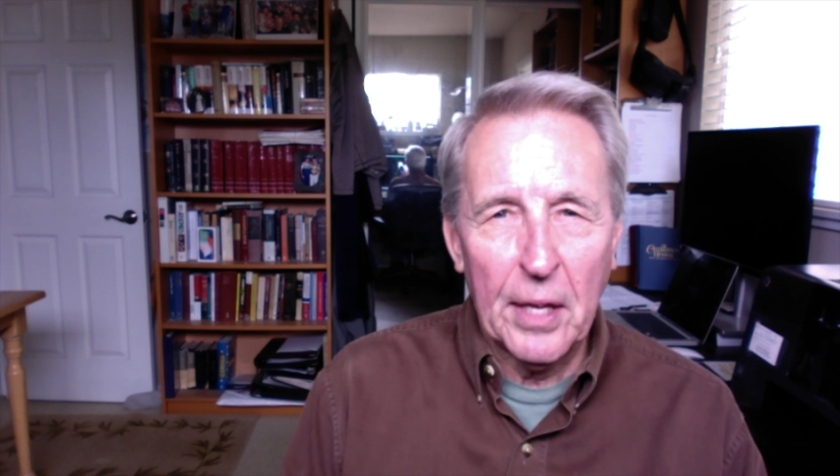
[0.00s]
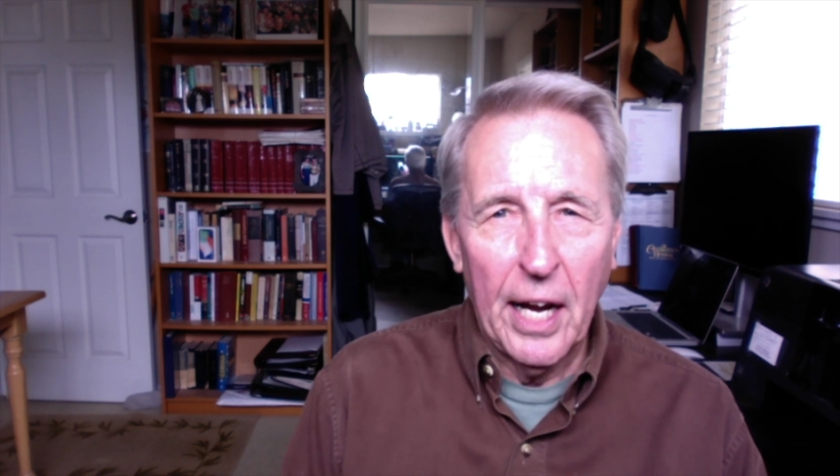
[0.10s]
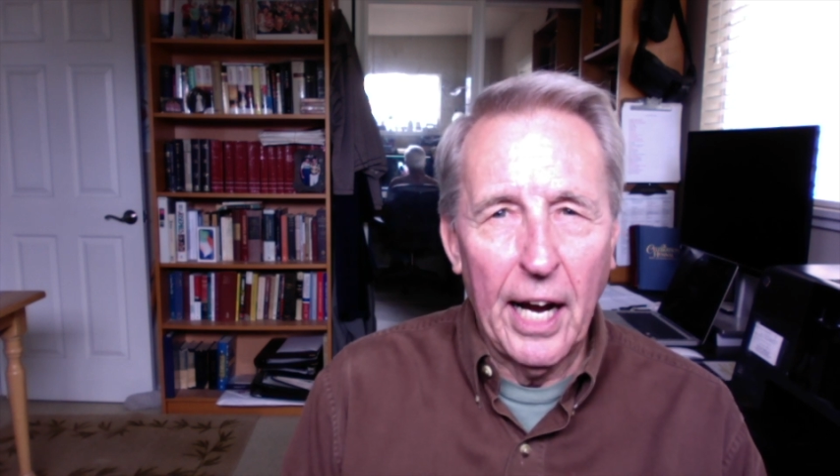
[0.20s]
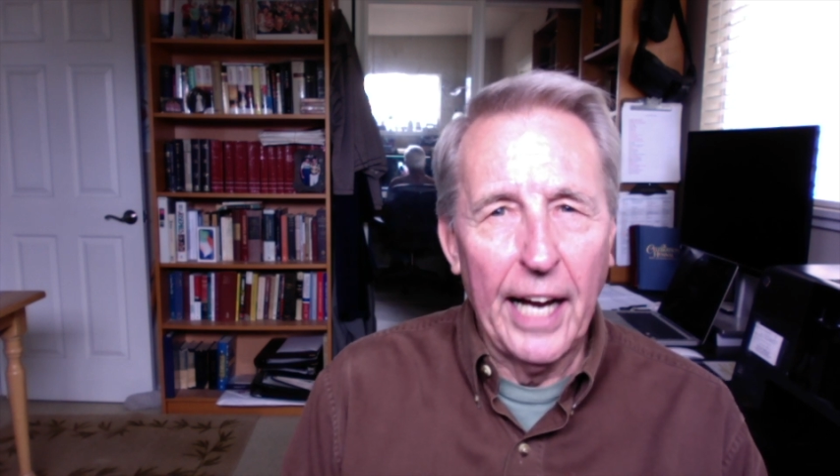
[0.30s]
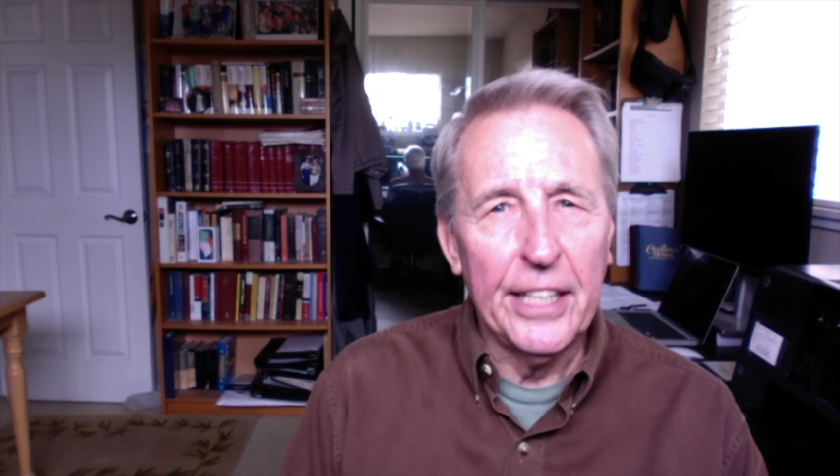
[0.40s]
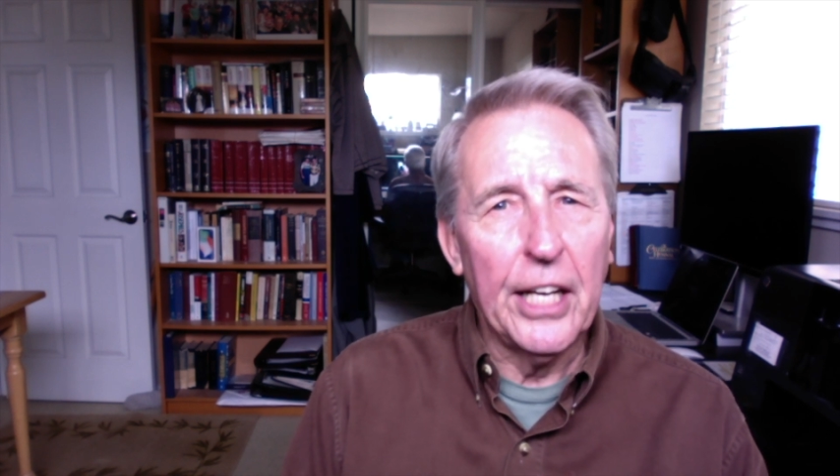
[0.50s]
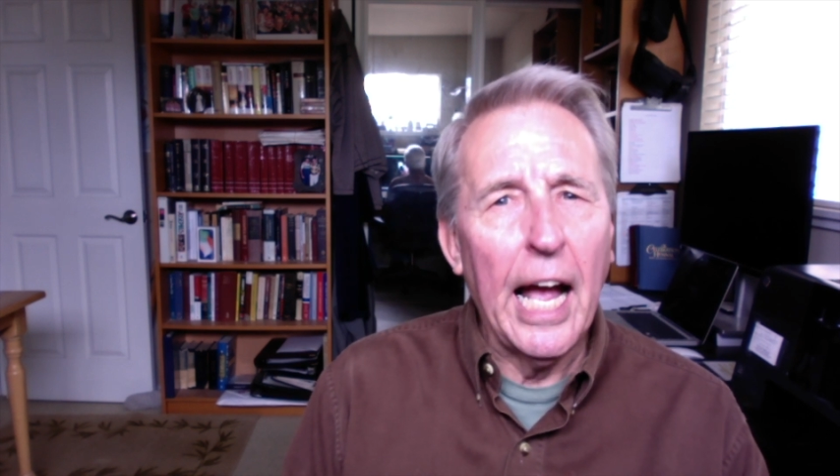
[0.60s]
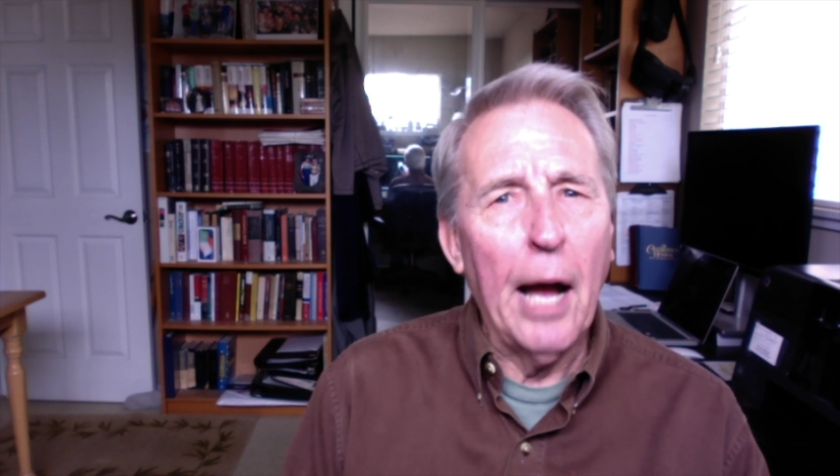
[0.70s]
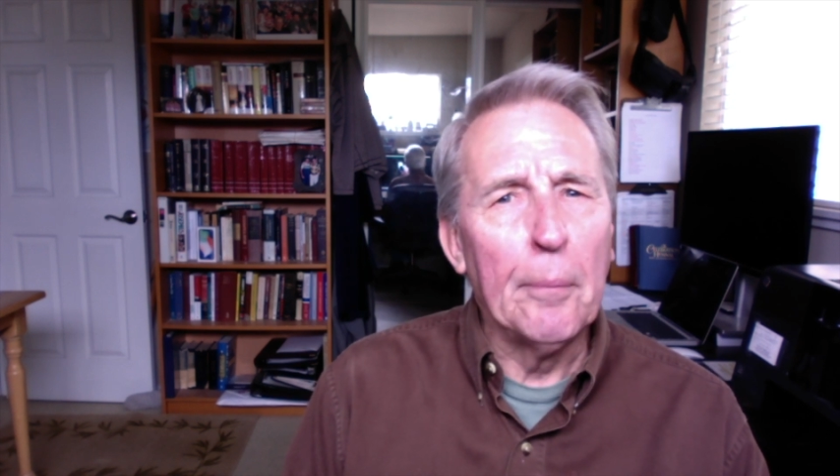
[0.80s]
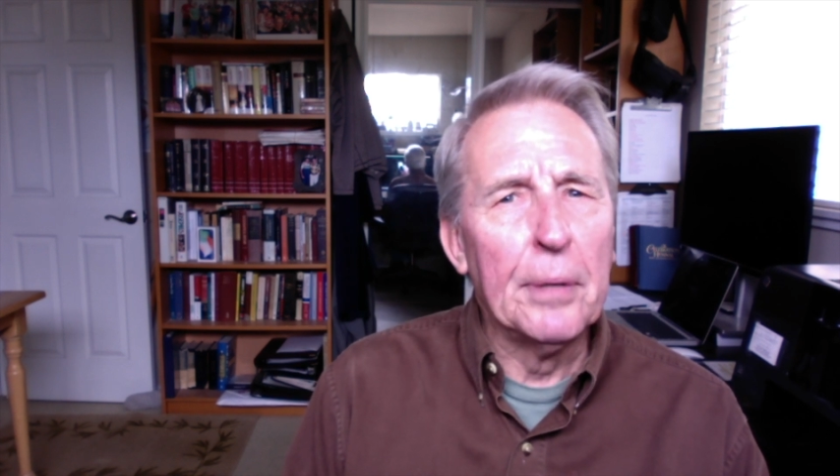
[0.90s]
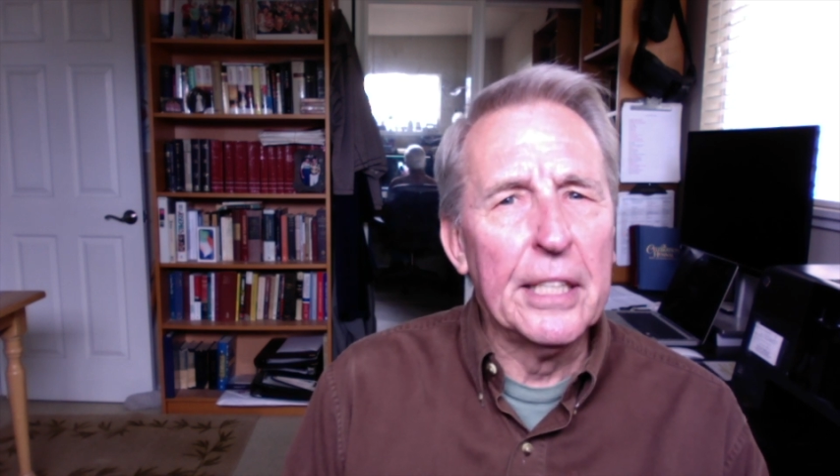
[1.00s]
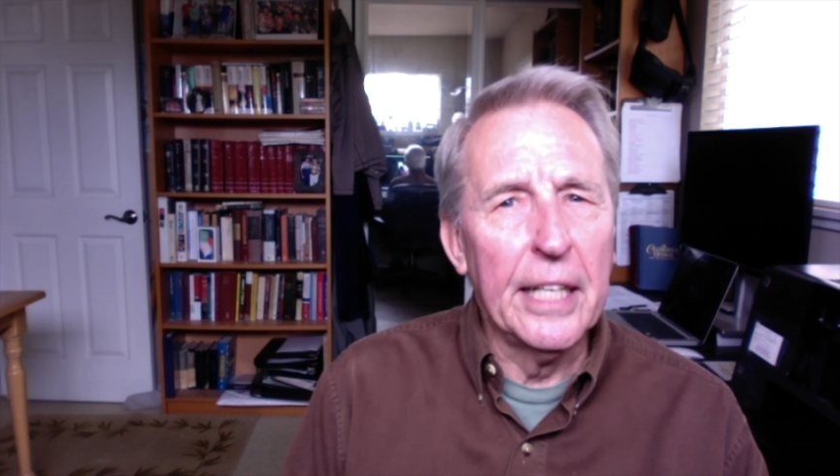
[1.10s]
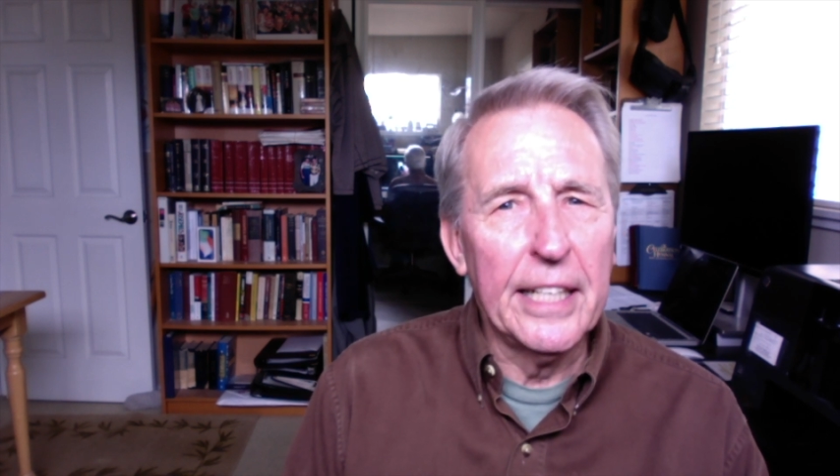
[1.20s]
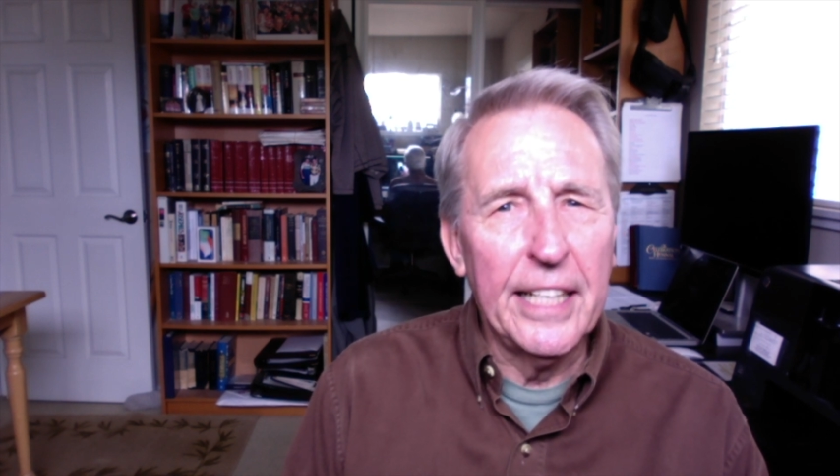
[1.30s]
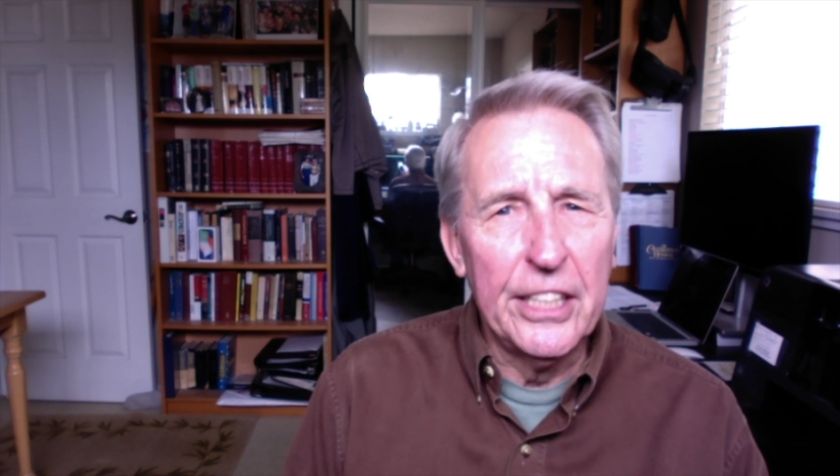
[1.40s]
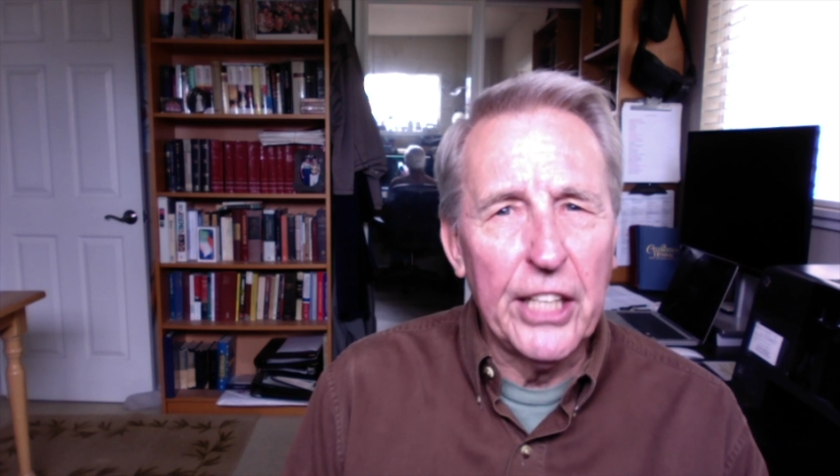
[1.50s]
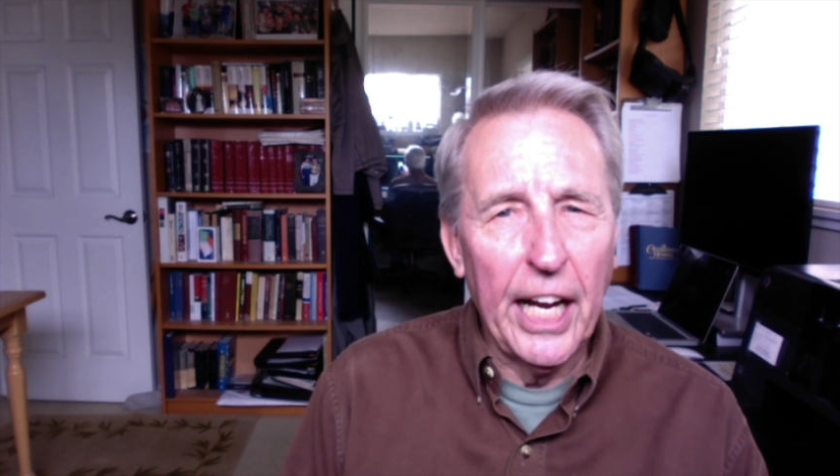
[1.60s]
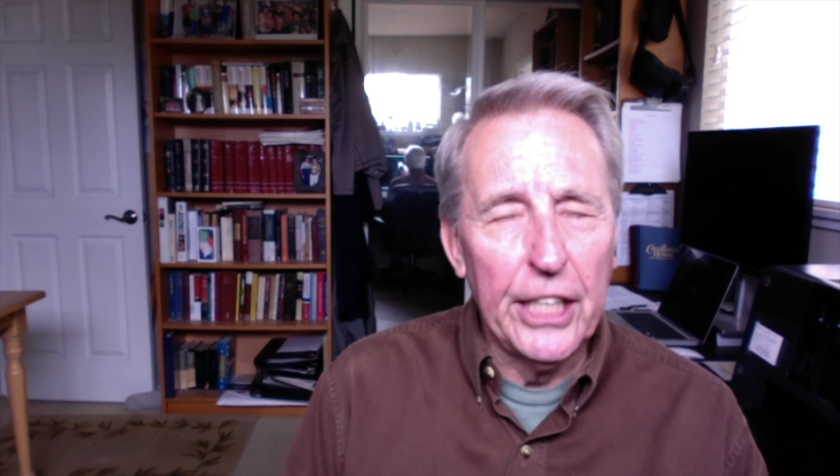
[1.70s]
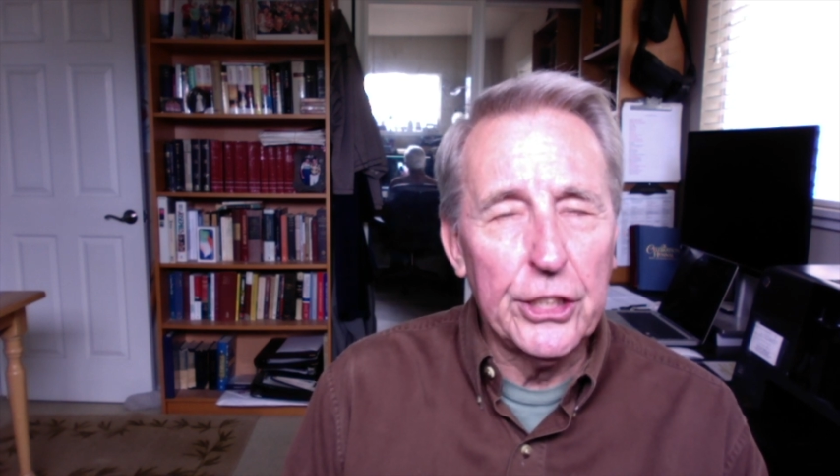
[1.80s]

I happened to engage